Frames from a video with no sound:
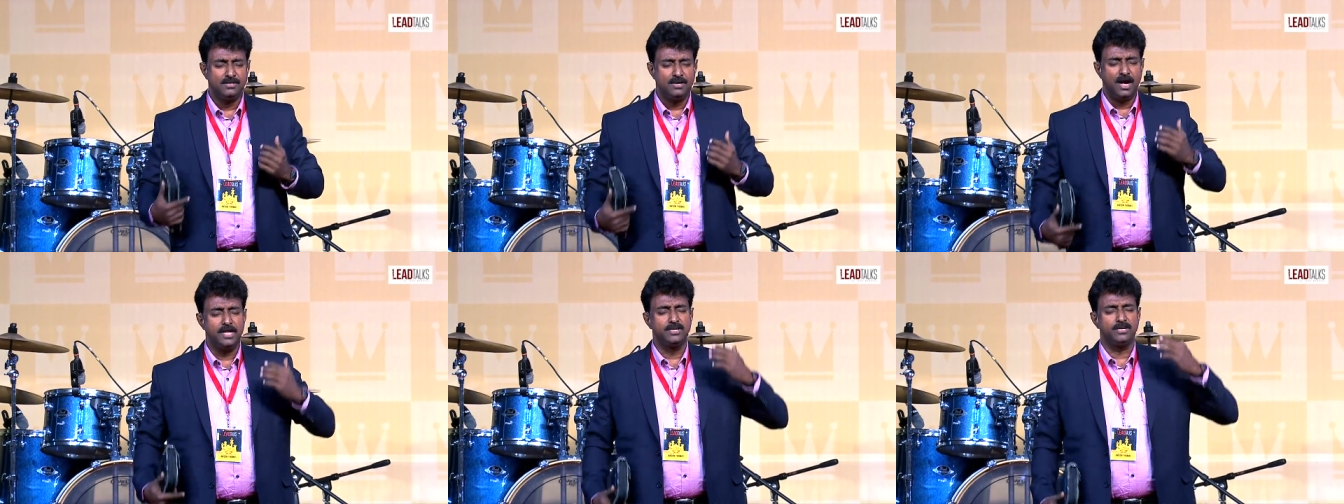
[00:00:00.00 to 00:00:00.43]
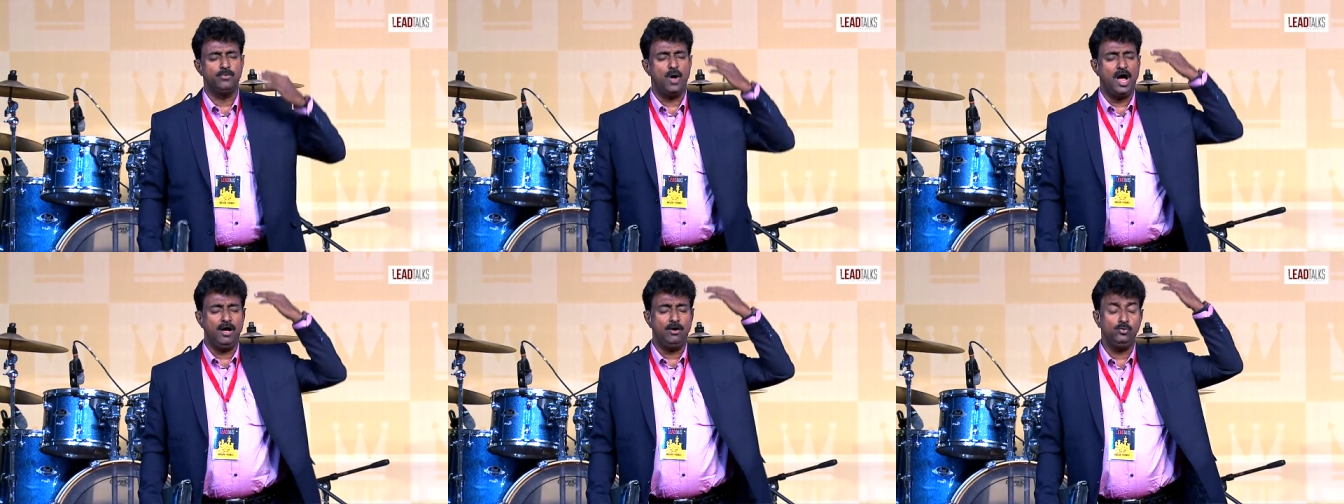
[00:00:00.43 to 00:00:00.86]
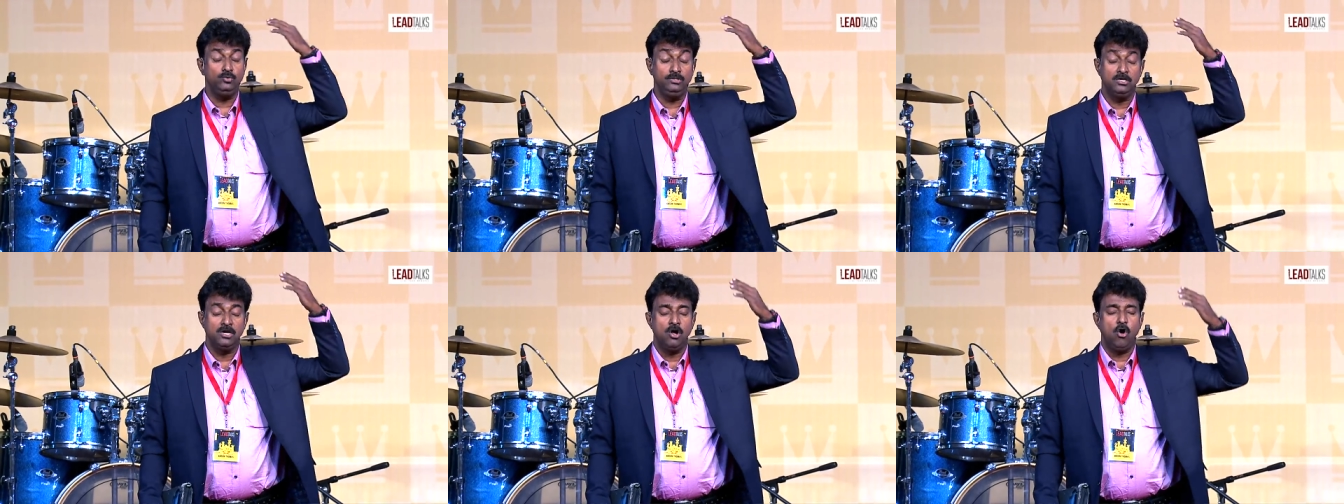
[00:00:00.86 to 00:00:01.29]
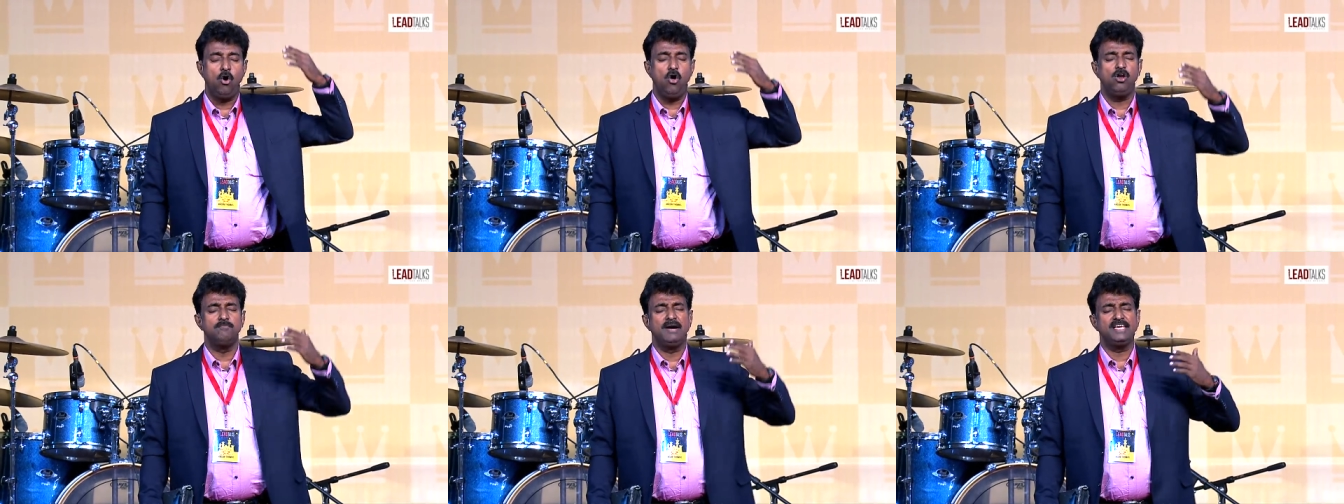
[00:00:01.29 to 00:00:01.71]
I rewound
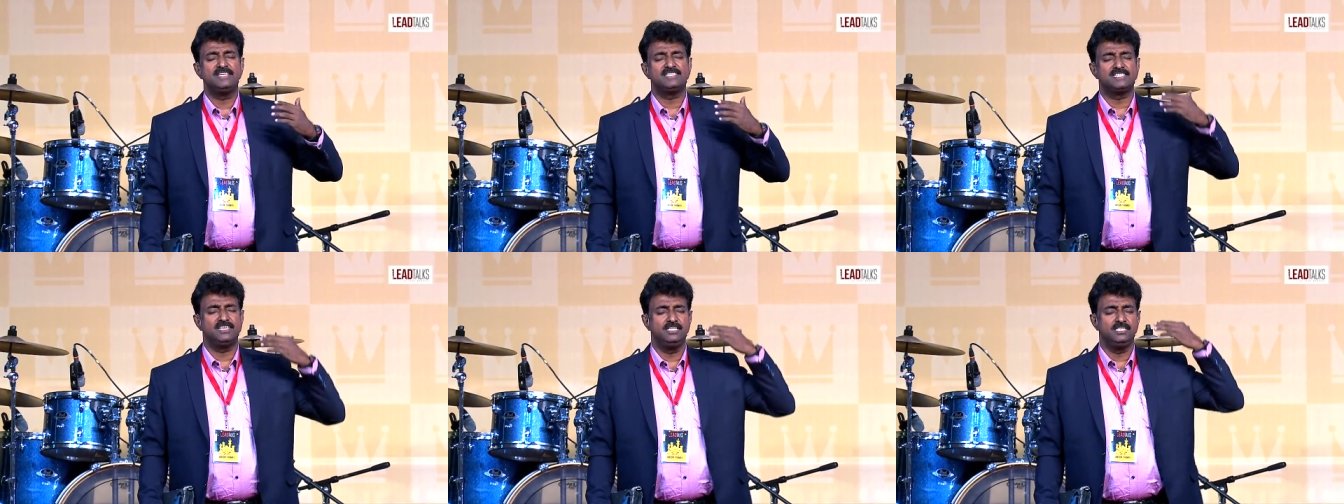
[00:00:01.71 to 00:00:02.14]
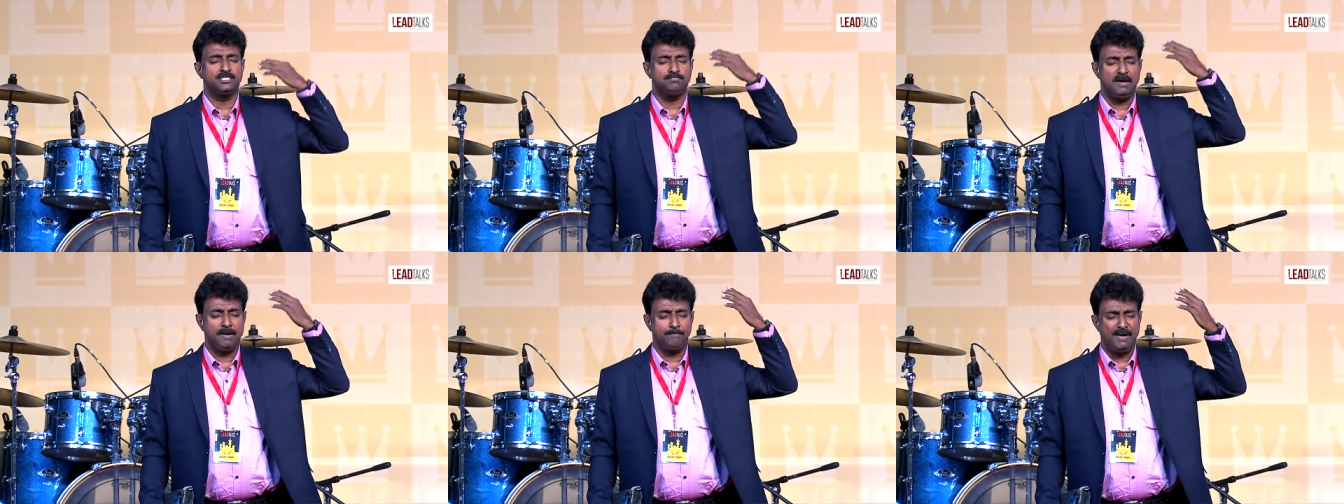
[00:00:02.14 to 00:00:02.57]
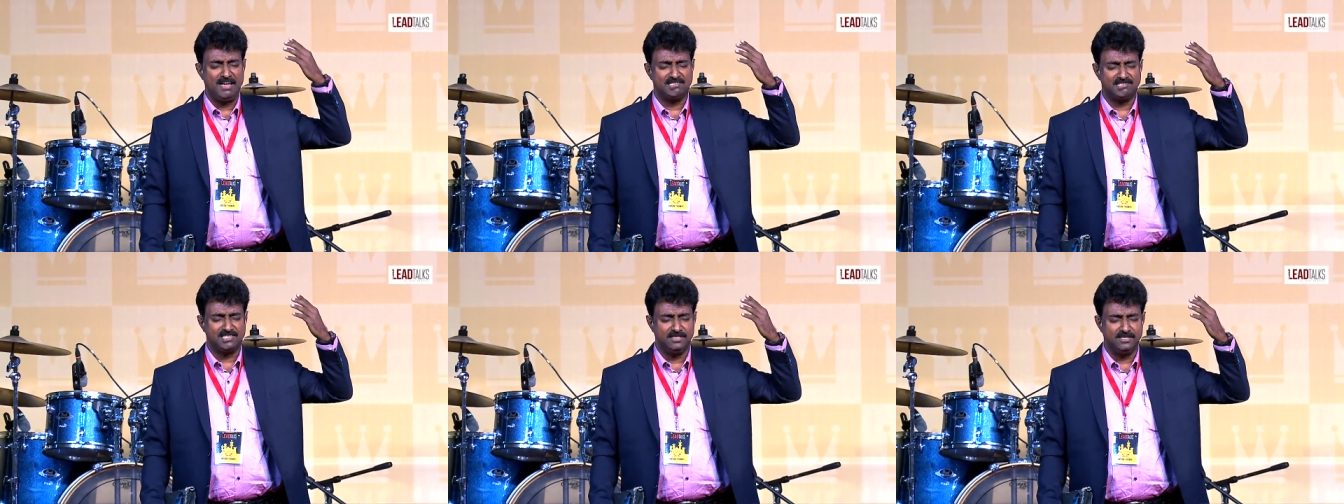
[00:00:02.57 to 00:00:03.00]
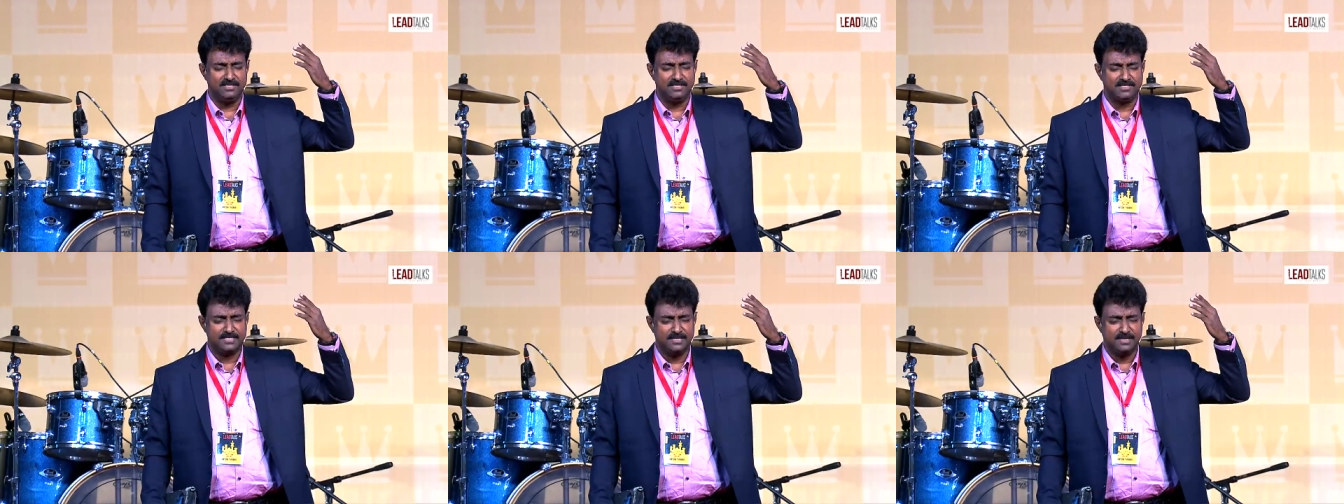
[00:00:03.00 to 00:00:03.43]
all my sins, my past
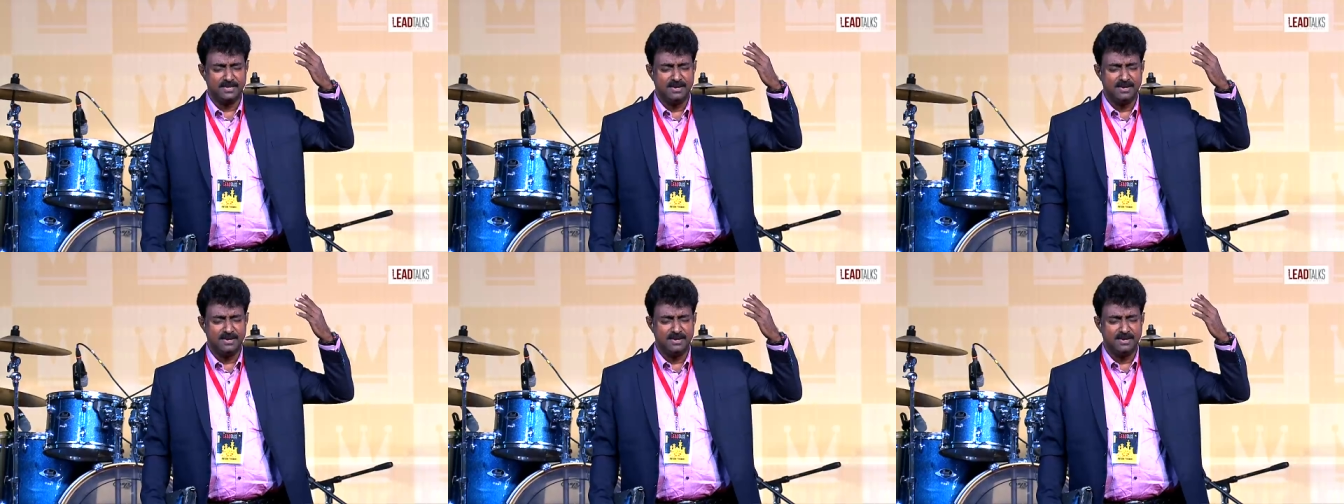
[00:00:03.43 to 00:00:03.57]
sins.